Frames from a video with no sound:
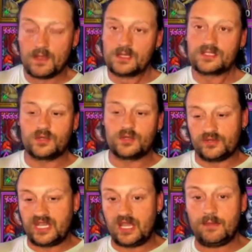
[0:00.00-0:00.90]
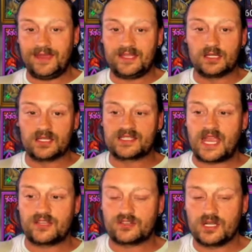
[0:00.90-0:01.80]
So use him into
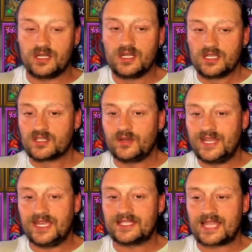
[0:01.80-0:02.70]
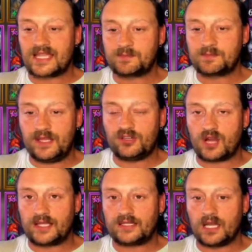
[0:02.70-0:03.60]
Lysandra, so he gets that speed
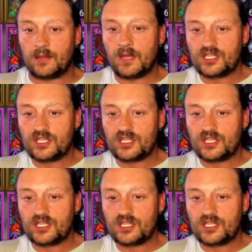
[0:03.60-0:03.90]
cranked up.